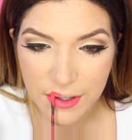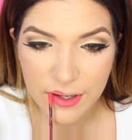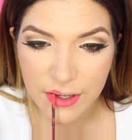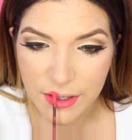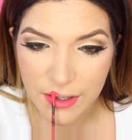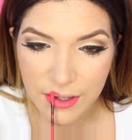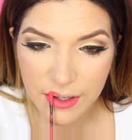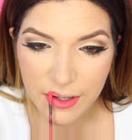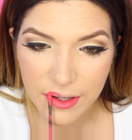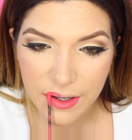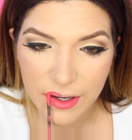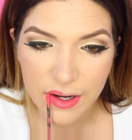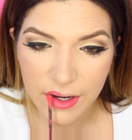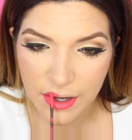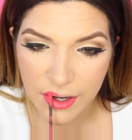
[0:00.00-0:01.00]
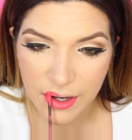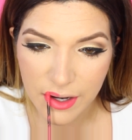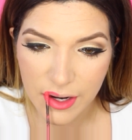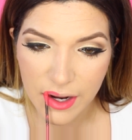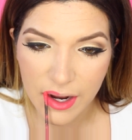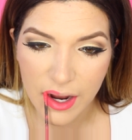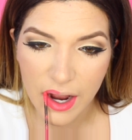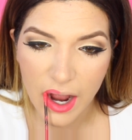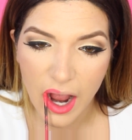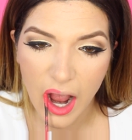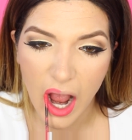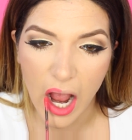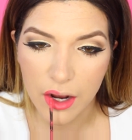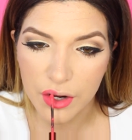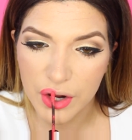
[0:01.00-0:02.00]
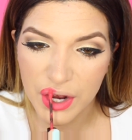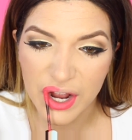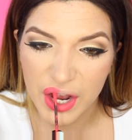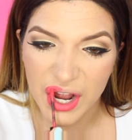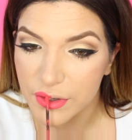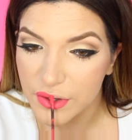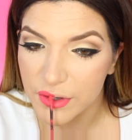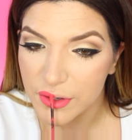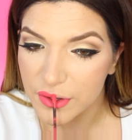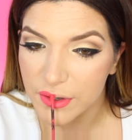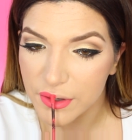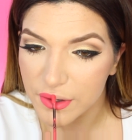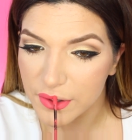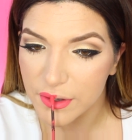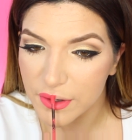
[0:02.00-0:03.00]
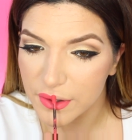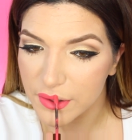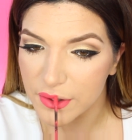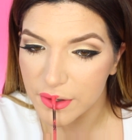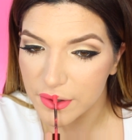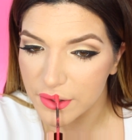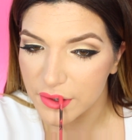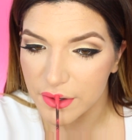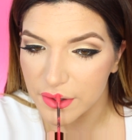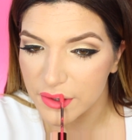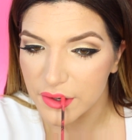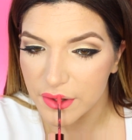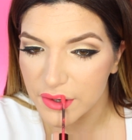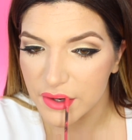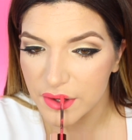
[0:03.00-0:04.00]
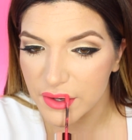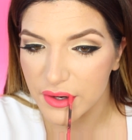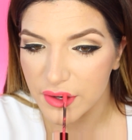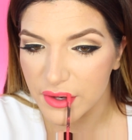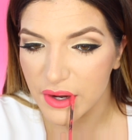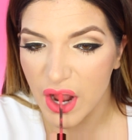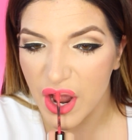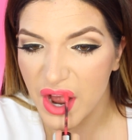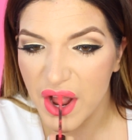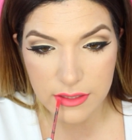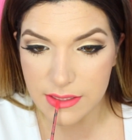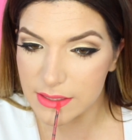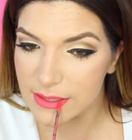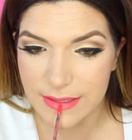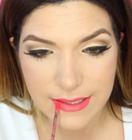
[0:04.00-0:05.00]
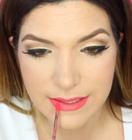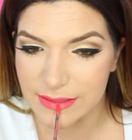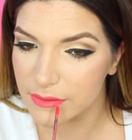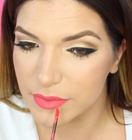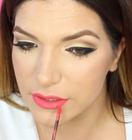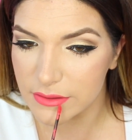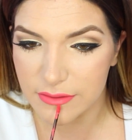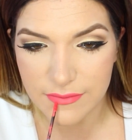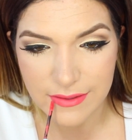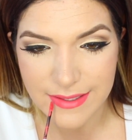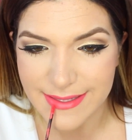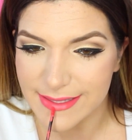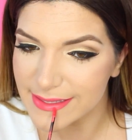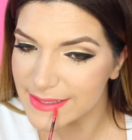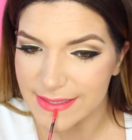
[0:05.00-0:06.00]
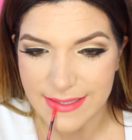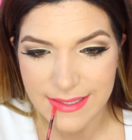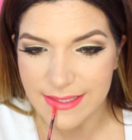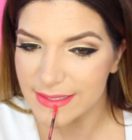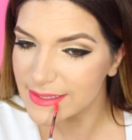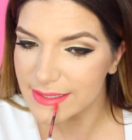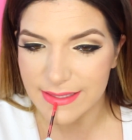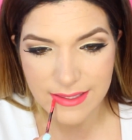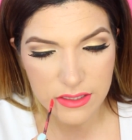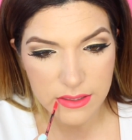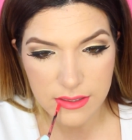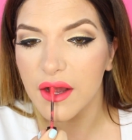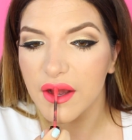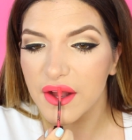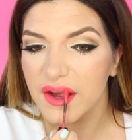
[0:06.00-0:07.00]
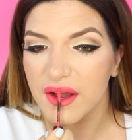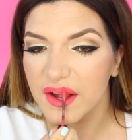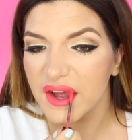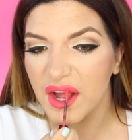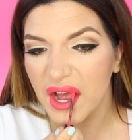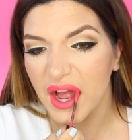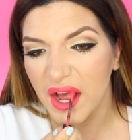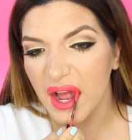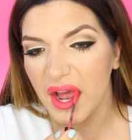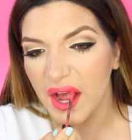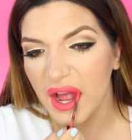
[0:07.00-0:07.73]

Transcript: This color is called Watermelon Slice, and it's the cream lip stain from Sephora. I love it.